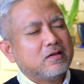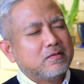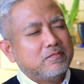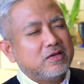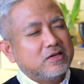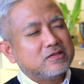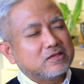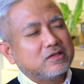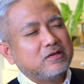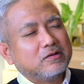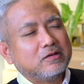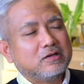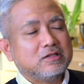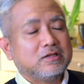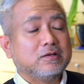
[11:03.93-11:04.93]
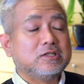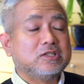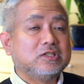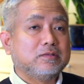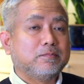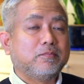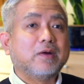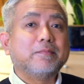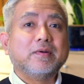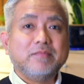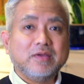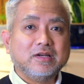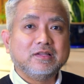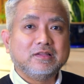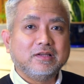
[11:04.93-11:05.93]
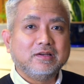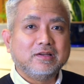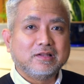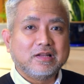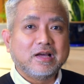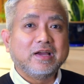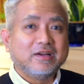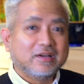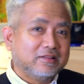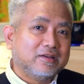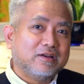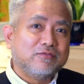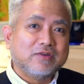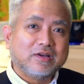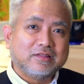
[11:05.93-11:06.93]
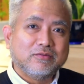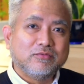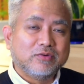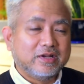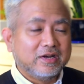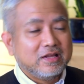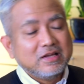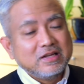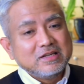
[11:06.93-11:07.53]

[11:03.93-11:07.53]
minuscule probability that I got the defective one.